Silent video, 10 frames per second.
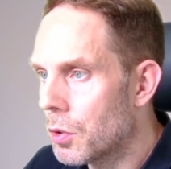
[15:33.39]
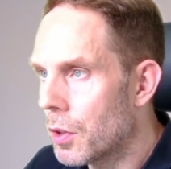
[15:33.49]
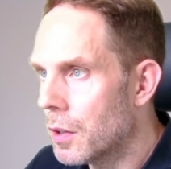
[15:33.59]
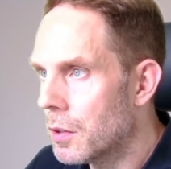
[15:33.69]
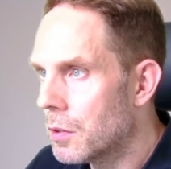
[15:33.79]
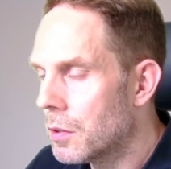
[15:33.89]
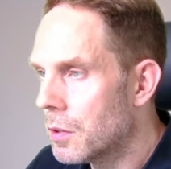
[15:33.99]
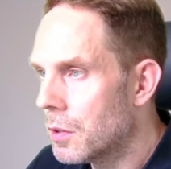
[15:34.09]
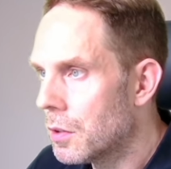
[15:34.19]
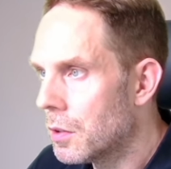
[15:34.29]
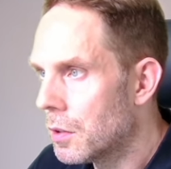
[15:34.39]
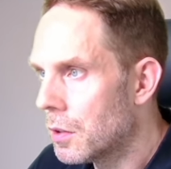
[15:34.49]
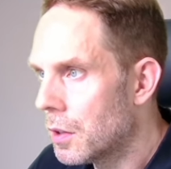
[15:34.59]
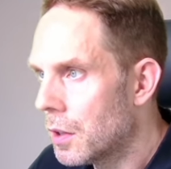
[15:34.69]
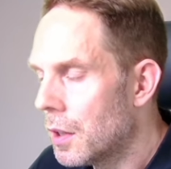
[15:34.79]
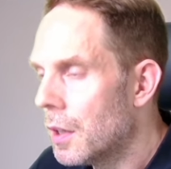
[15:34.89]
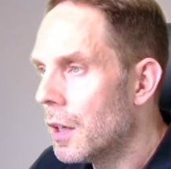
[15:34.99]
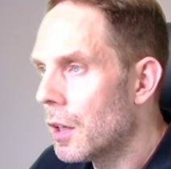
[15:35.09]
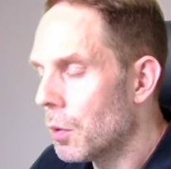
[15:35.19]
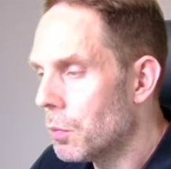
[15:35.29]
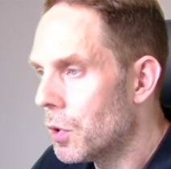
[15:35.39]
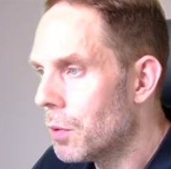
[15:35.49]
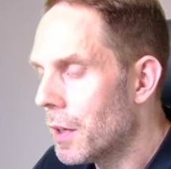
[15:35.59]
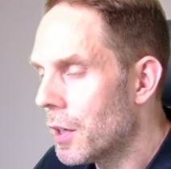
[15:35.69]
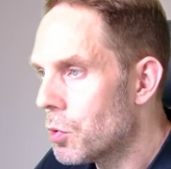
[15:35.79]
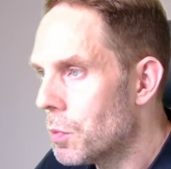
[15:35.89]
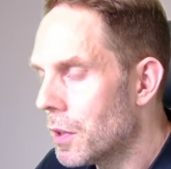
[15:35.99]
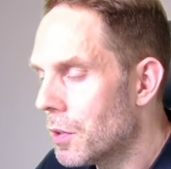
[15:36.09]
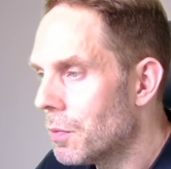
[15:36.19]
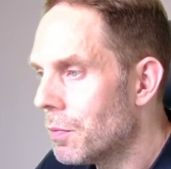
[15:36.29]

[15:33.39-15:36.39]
the computer management